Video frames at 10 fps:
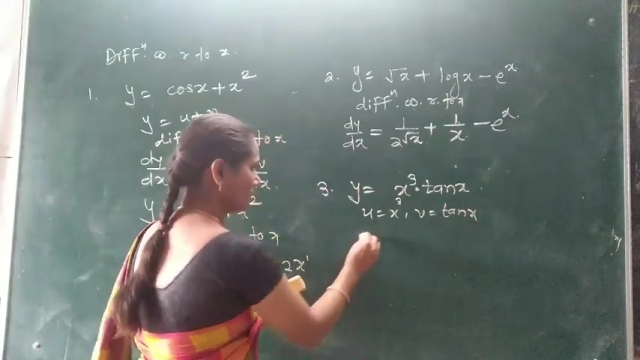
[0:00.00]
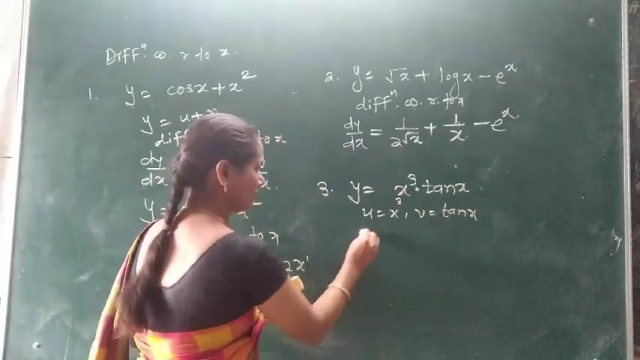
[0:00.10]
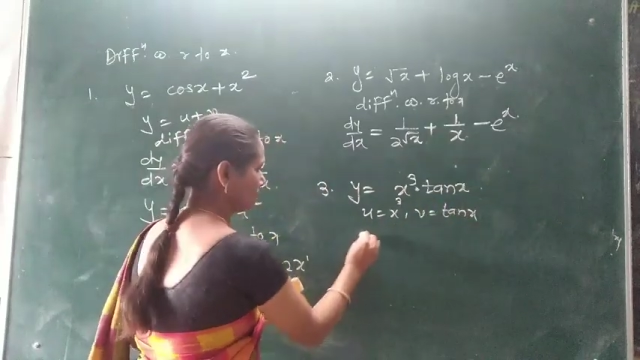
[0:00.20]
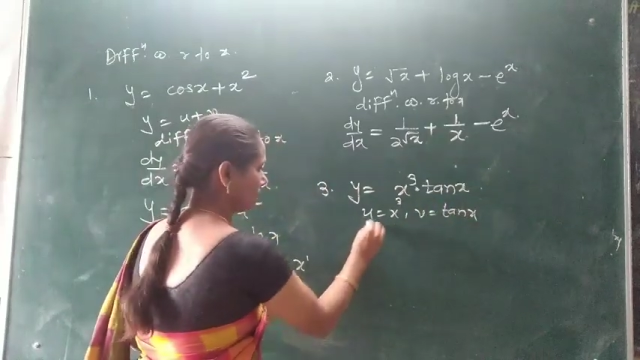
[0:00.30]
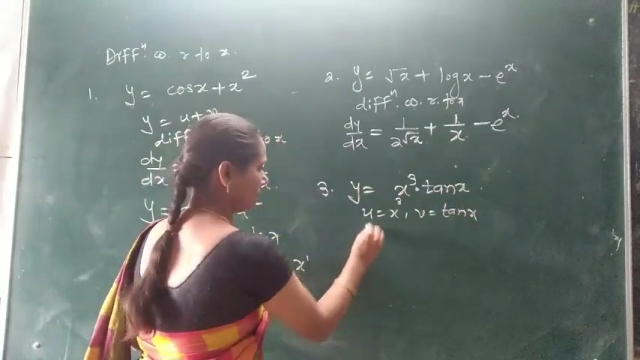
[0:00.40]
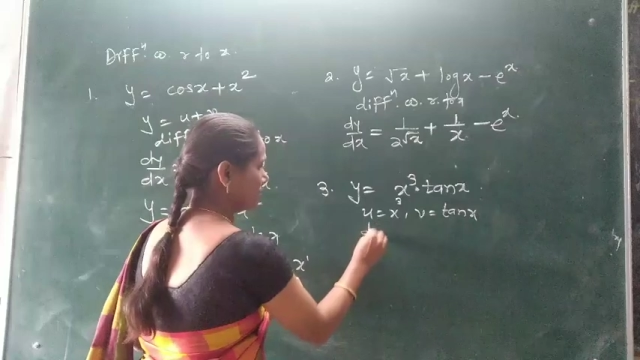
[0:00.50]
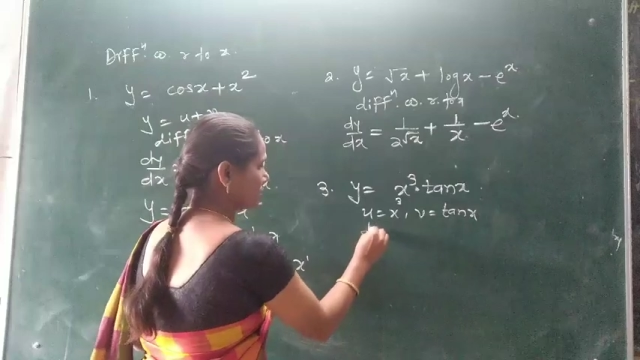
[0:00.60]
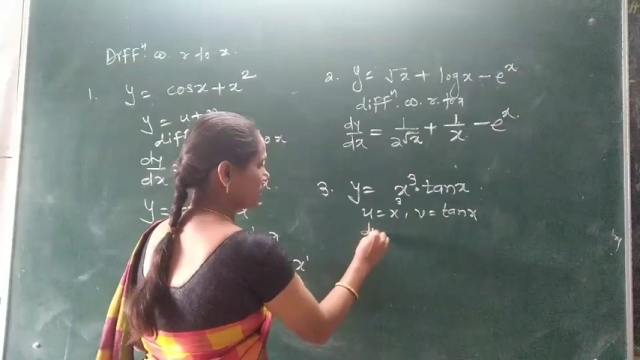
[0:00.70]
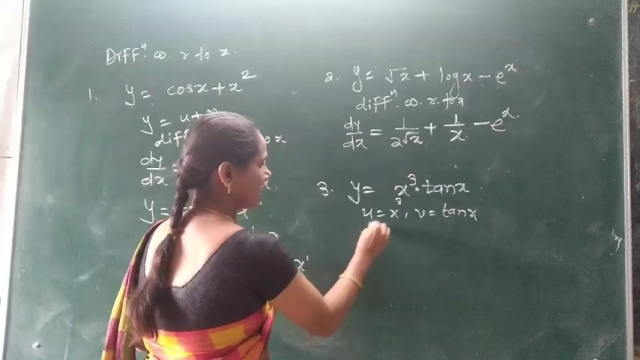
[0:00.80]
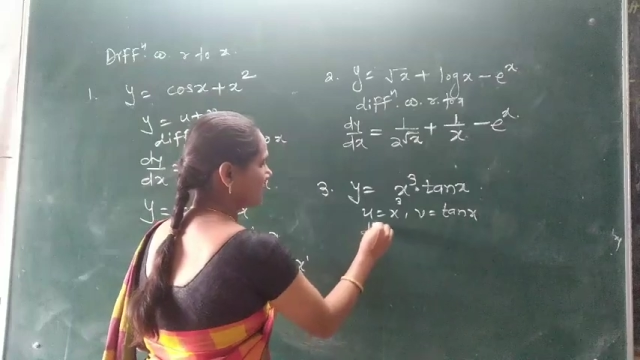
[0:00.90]

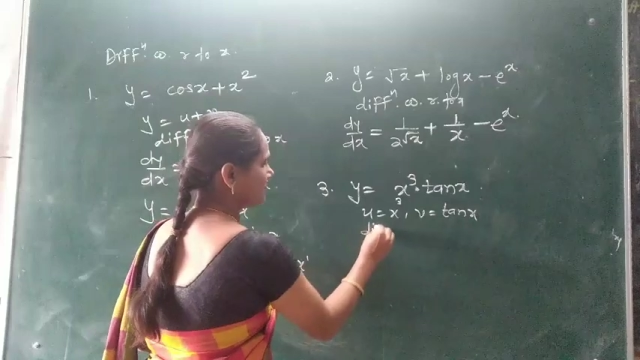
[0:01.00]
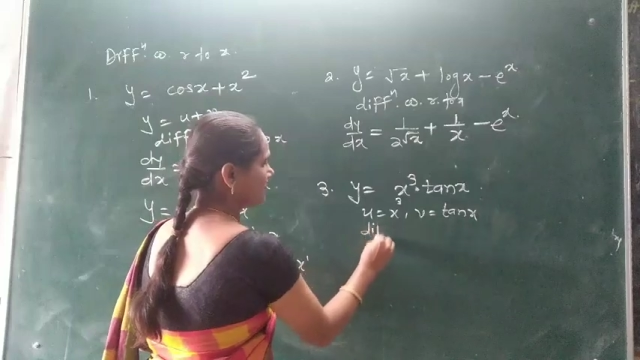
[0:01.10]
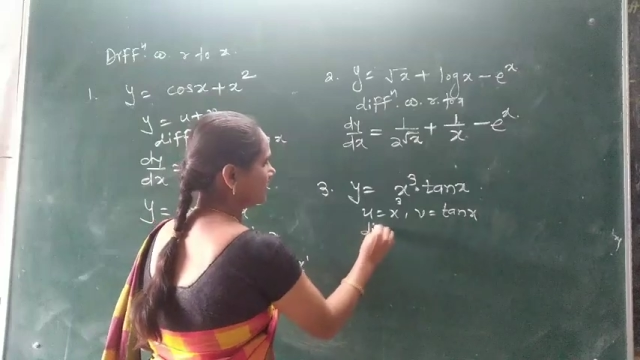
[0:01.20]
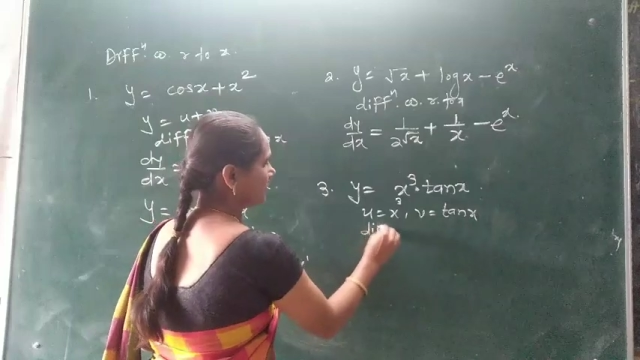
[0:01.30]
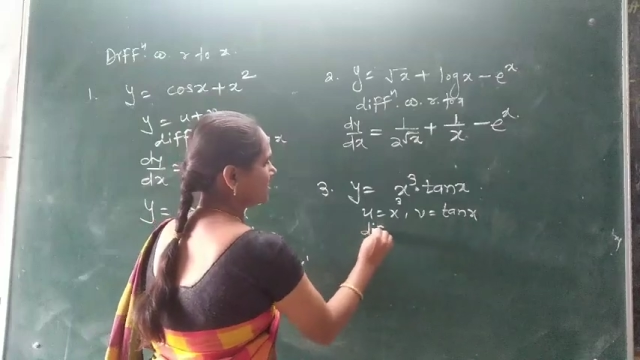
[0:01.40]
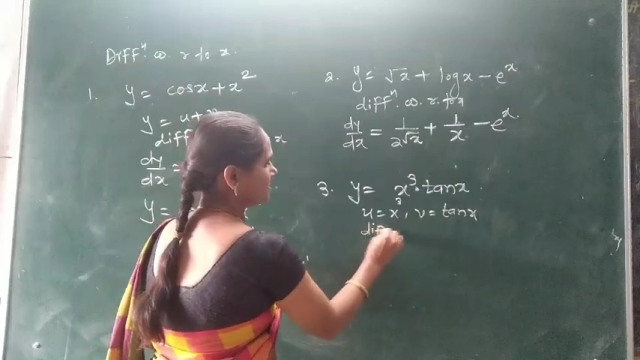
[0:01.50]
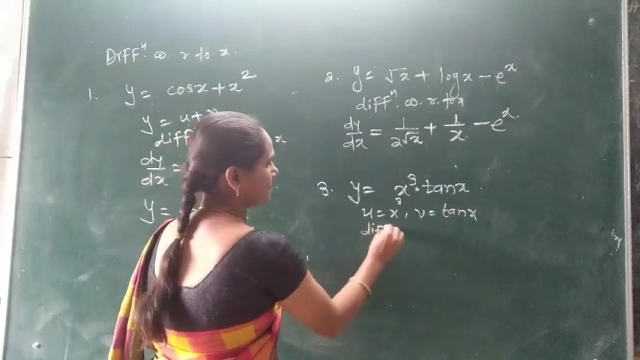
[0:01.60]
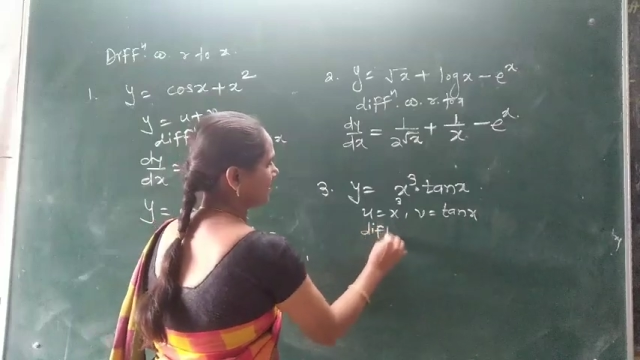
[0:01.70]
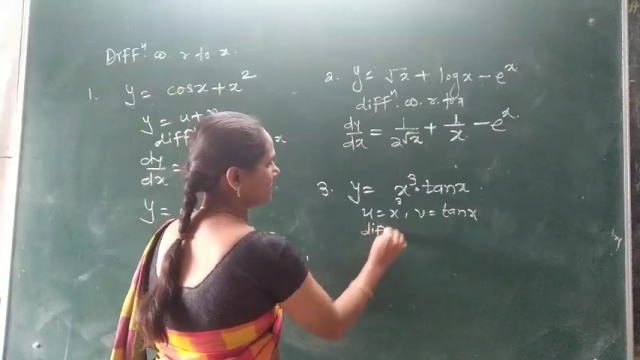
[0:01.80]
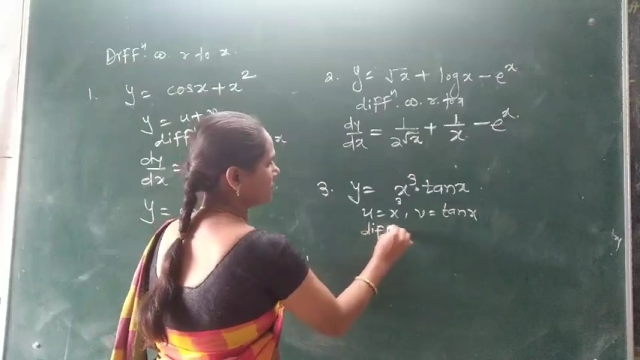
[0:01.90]
differentiate with
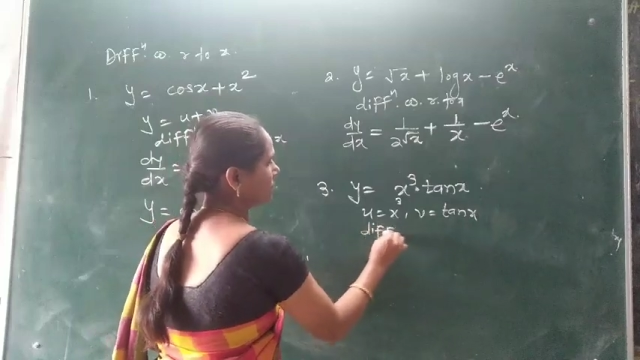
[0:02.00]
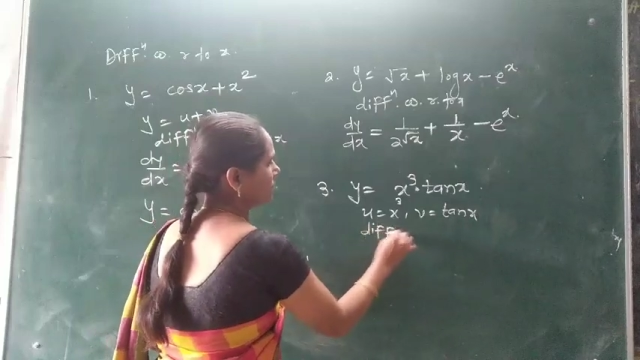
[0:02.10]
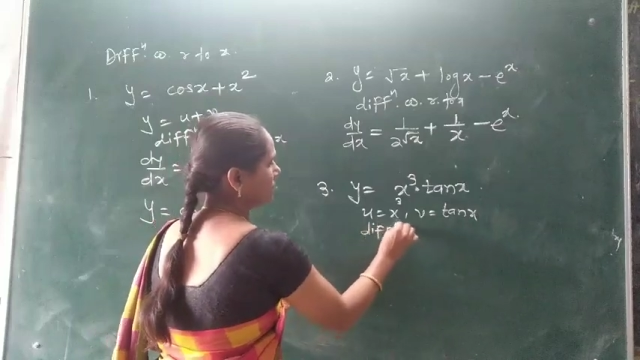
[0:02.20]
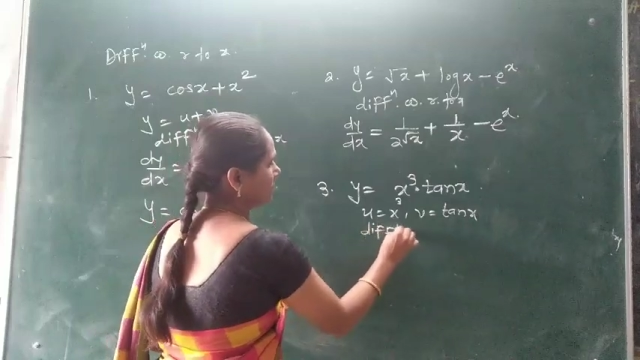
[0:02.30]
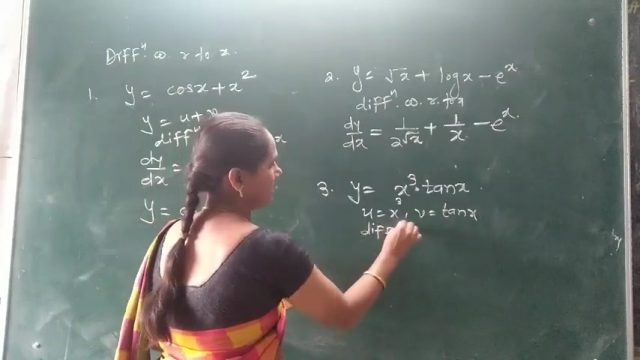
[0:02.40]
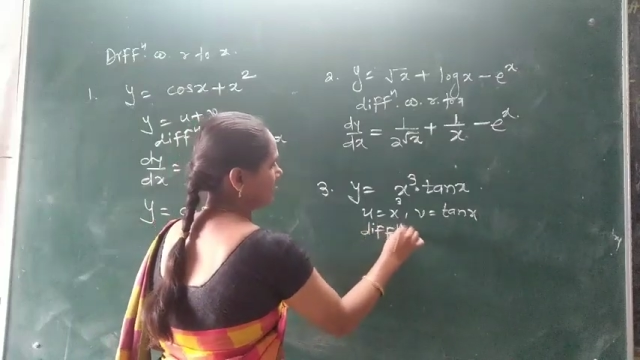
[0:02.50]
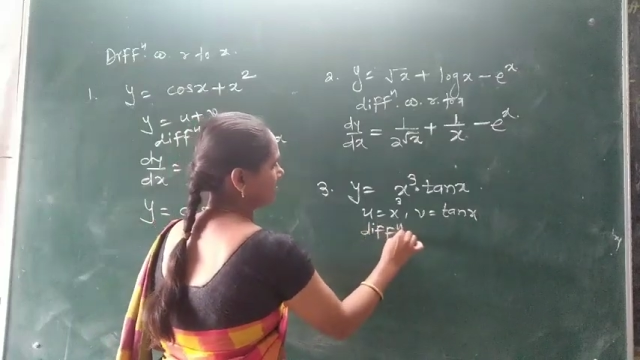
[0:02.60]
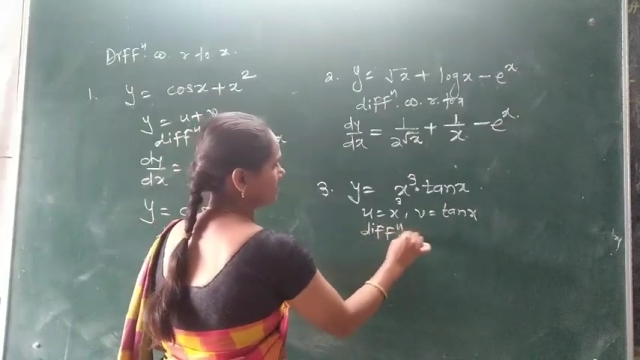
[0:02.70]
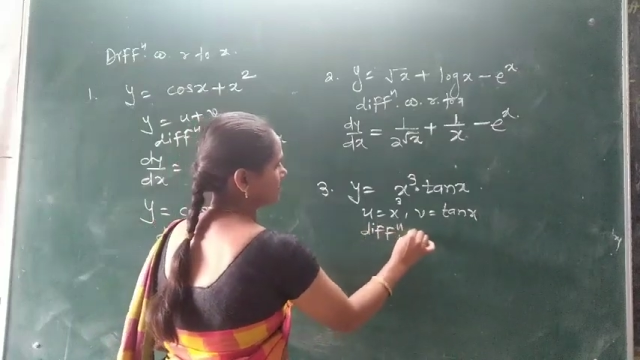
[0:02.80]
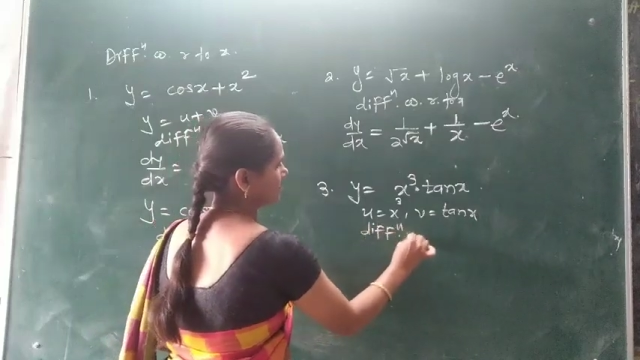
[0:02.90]
respect to
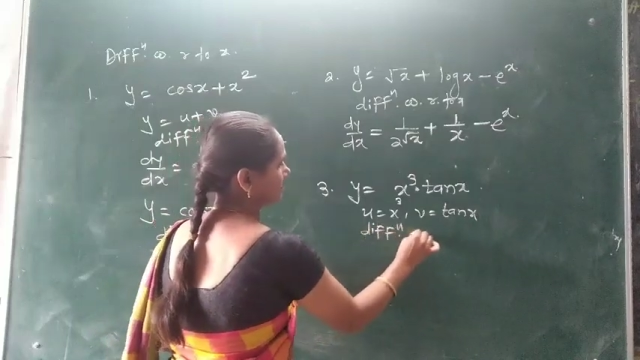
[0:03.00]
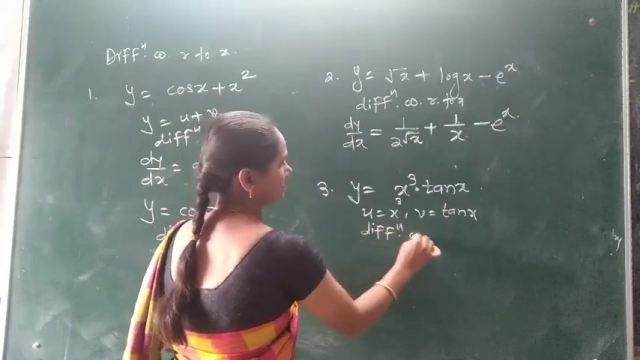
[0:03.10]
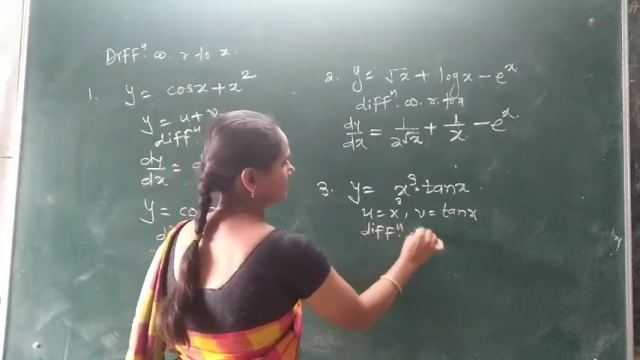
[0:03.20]
x.